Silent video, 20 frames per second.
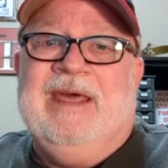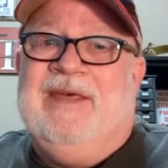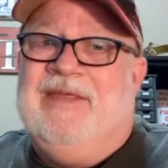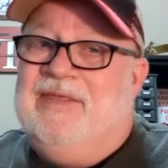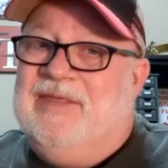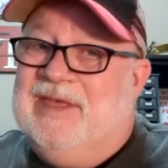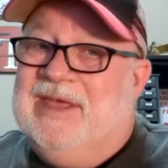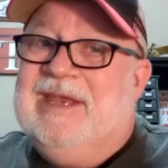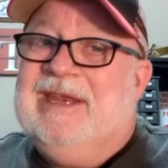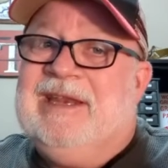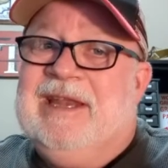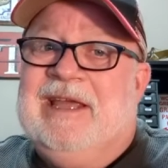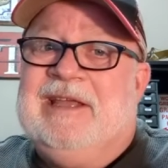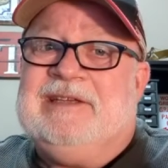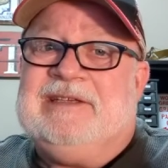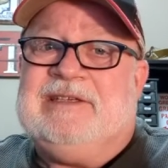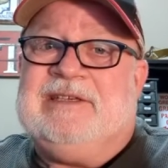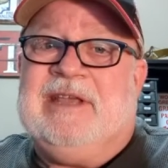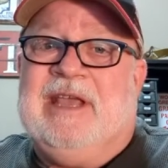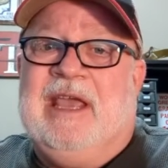Then
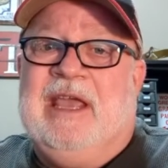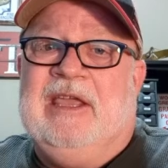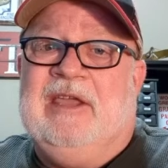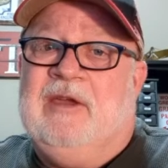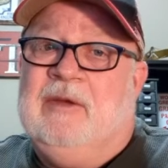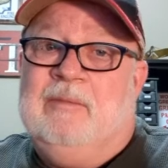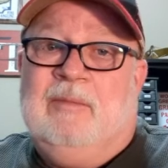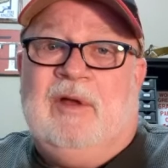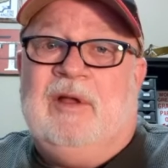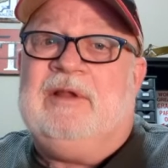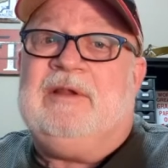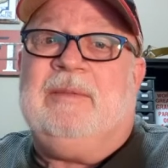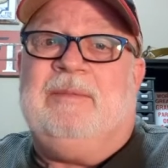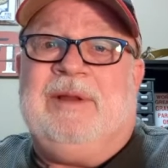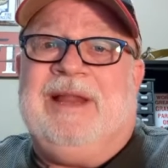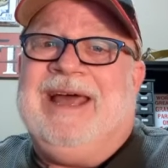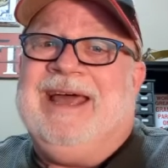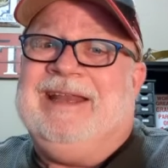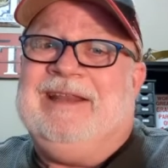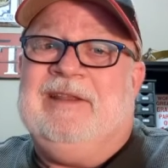let's say you
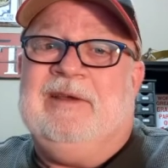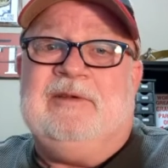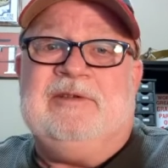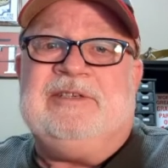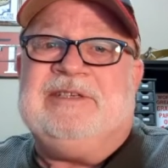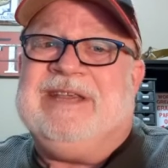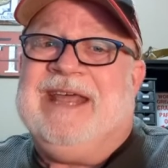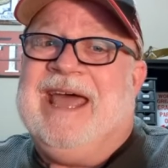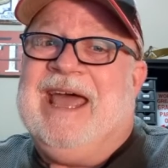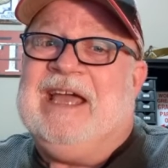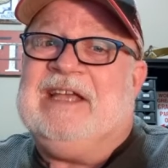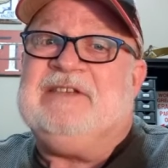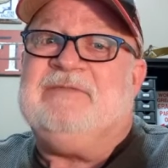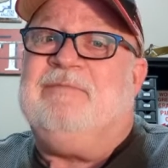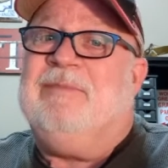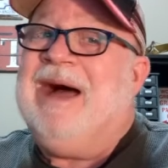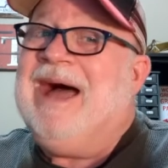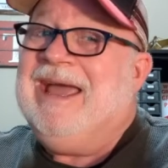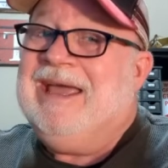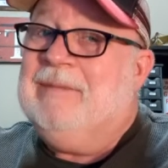multiplied those stacks
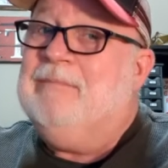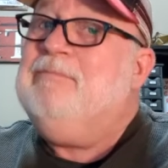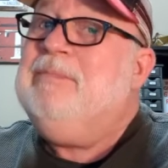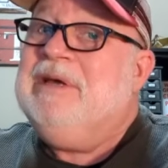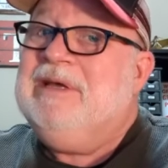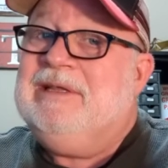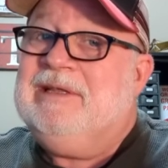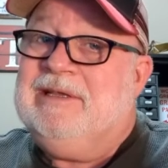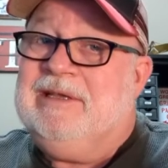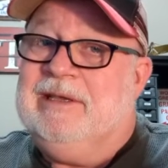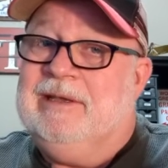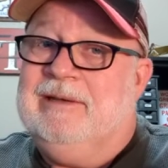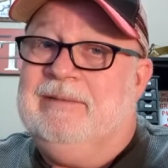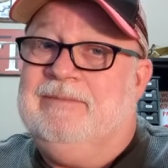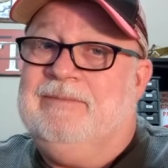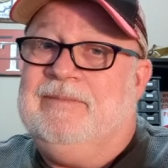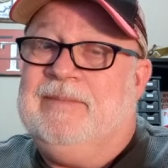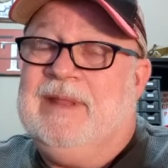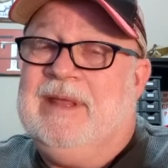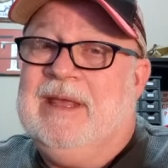by 1 billion.
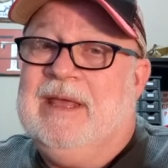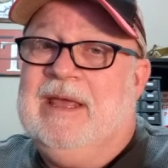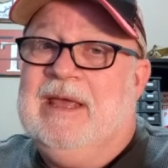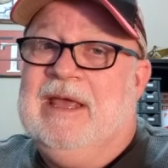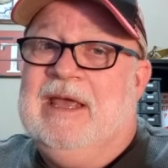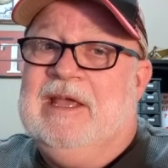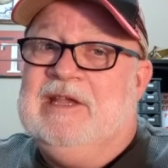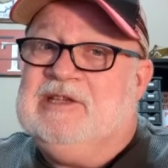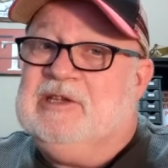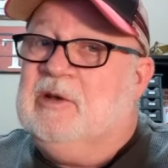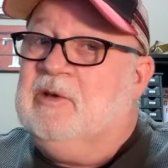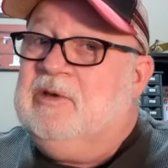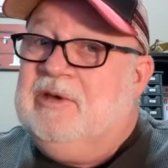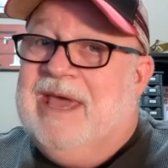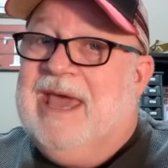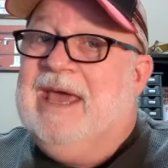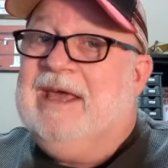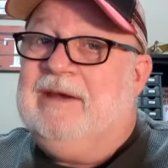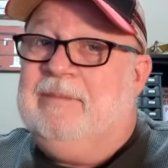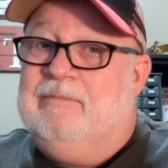So you
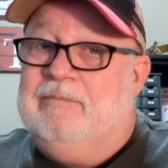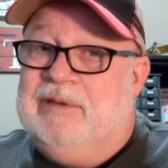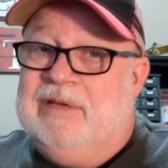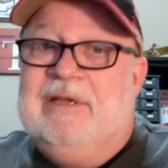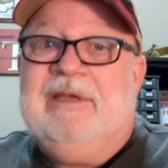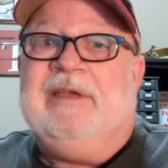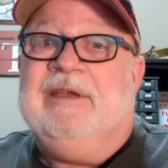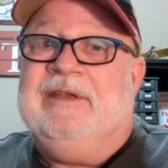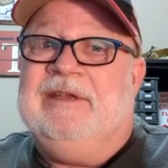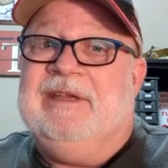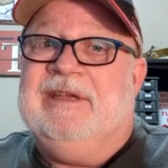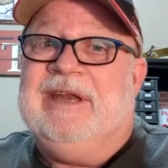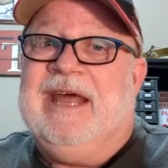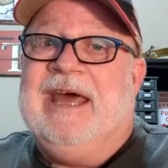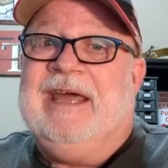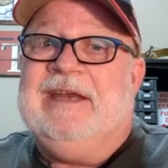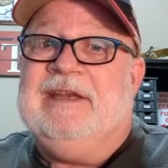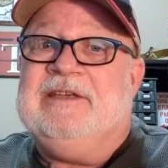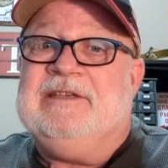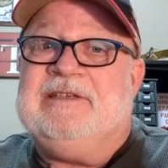had 1 billion
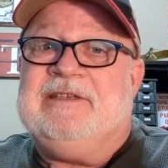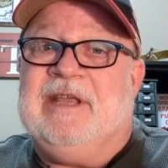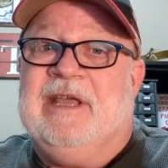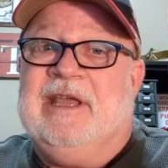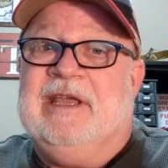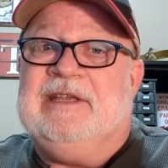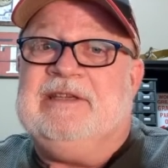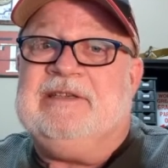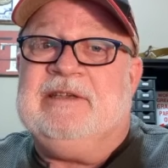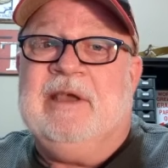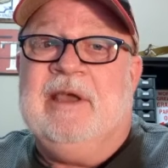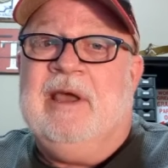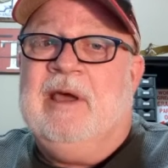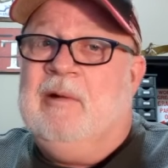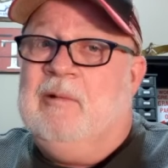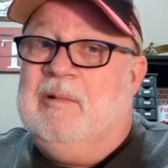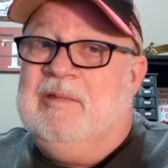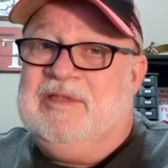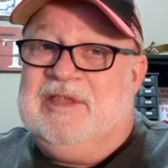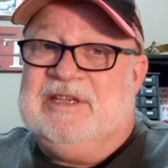United States
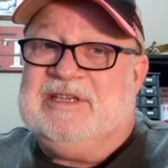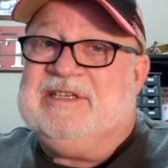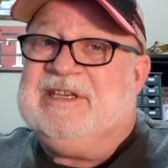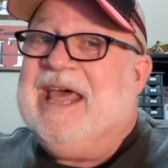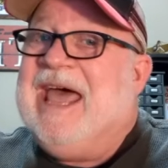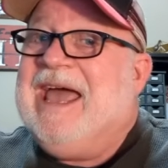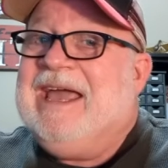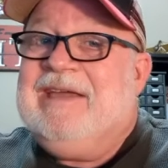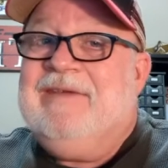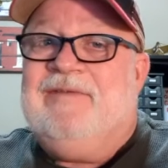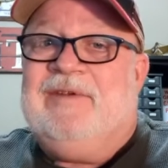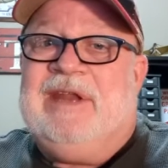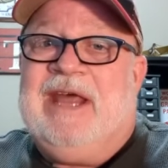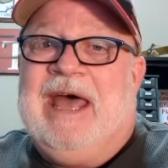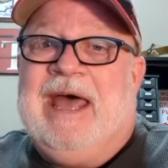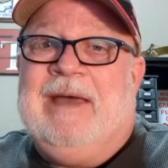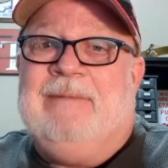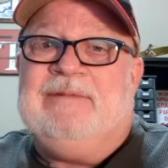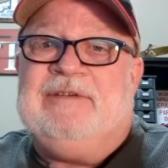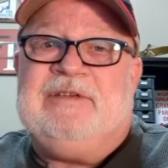with a stack of
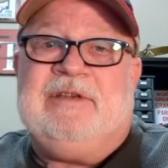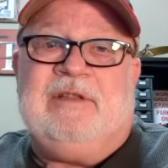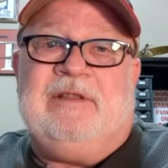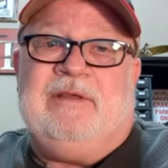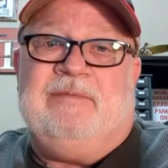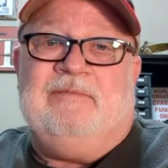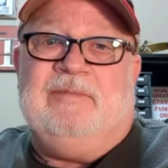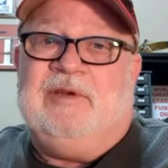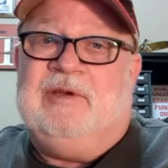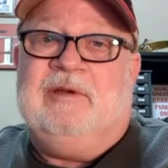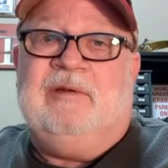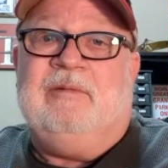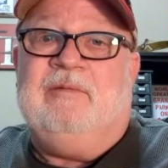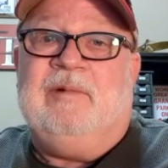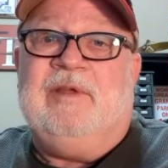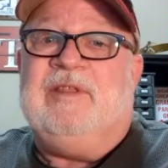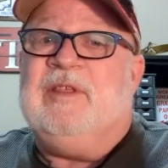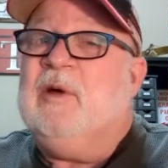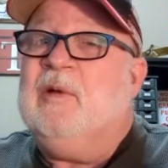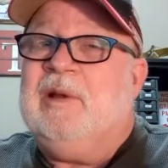dimes to the moon
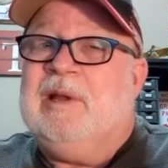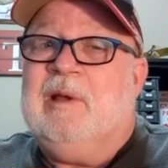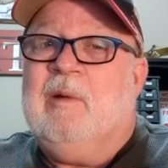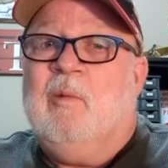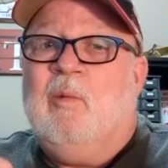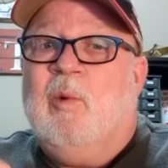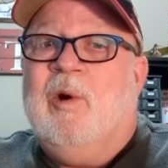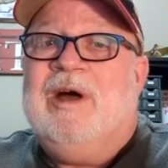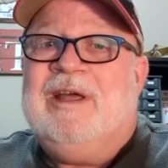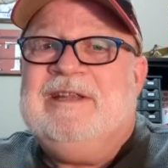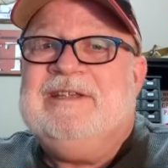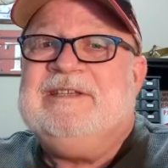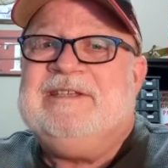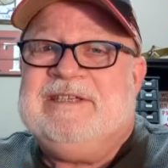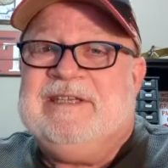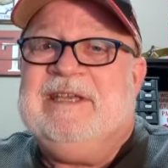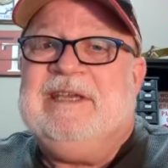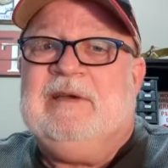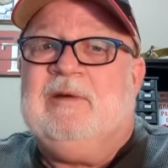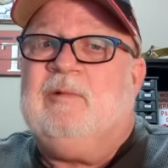with only one
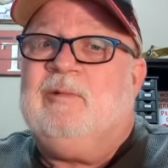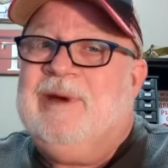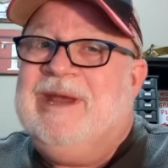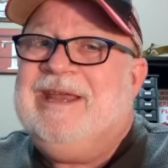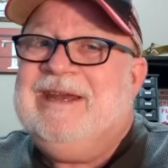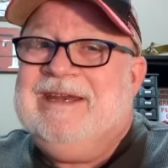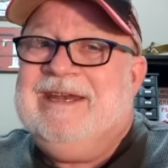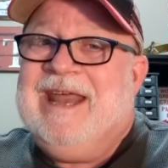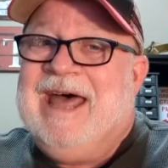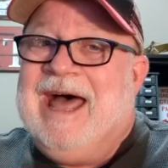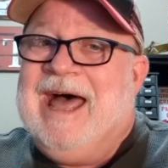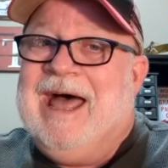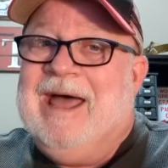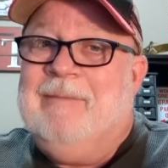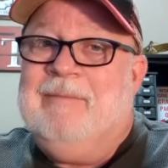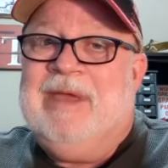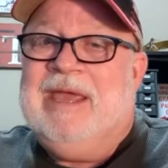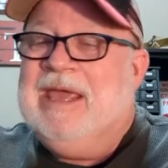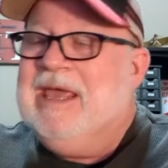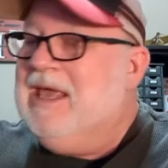single red
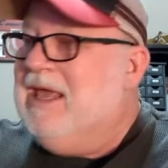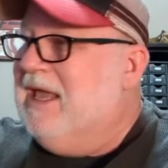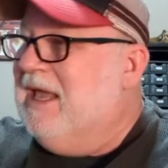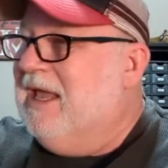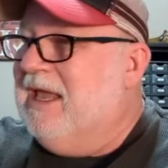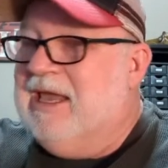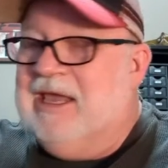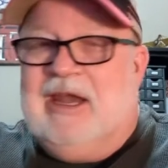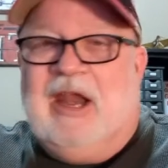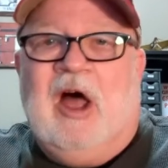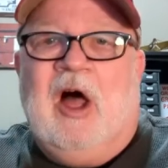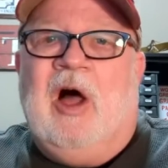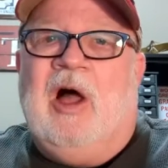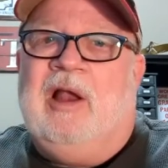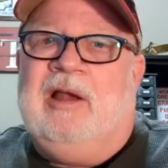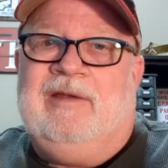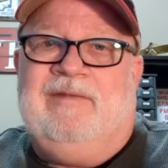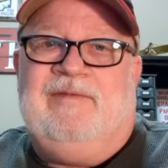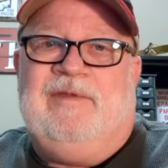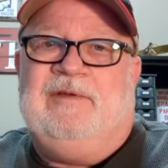dime in
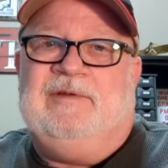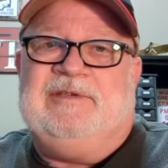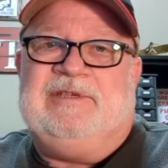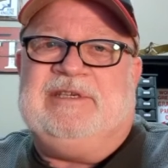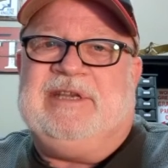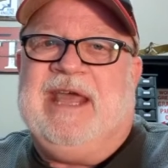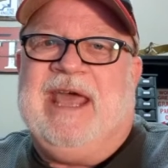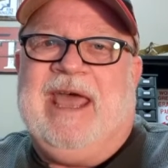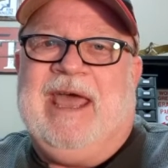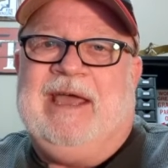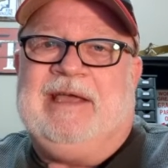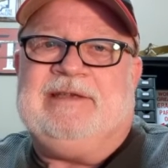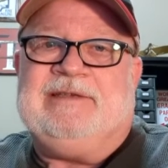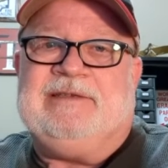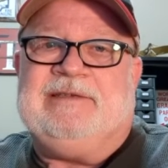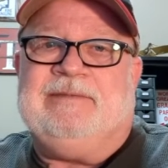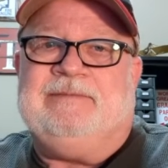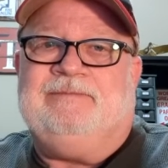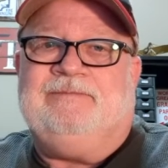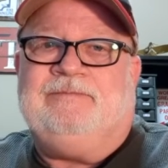all of those
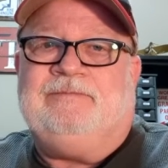stacks.